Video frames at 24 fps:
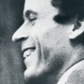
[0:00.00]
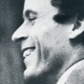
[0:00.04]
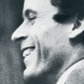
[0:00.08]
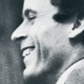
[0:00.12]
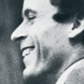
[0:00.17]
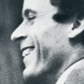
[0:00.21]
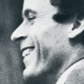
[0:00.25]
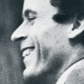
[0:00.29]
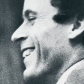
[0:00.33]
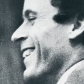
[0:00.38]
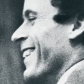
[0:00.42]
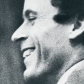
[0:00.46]

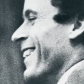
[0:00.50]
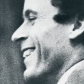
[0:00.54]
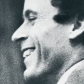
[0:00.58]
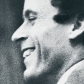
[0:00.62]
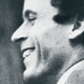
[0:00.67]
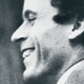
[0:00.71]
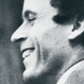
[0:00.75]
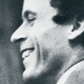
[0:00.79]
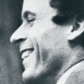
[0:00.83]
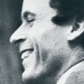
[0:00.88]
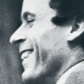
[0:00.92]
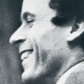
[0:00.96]
Washington
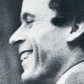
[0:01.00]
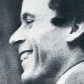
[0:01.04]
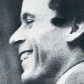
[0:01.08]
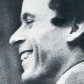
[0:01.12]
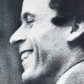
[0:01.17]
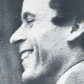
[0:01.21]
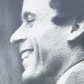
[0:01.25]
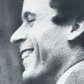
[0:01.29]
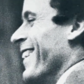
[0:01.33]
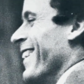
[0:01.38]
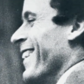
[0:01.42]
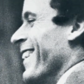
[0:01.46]
state,
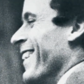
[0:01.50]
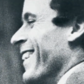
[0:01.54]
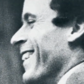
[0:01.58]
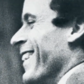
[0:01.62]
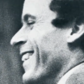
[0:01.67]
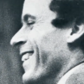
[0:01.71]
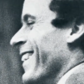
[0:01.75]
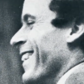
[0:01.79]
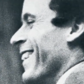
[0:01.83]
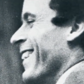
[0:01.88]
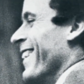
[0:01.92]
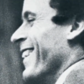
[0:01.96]

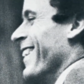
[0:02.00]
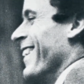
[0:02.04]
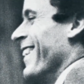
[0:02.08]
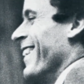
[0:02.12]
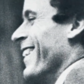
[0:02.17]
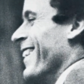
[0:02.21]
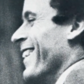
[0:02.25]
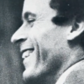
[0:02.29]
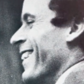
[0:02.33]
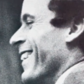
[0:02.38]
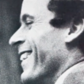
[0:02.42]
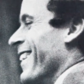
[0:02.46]
the site
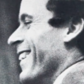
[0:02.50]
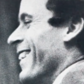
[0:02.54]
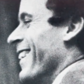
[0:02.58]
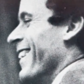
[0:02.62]
where he had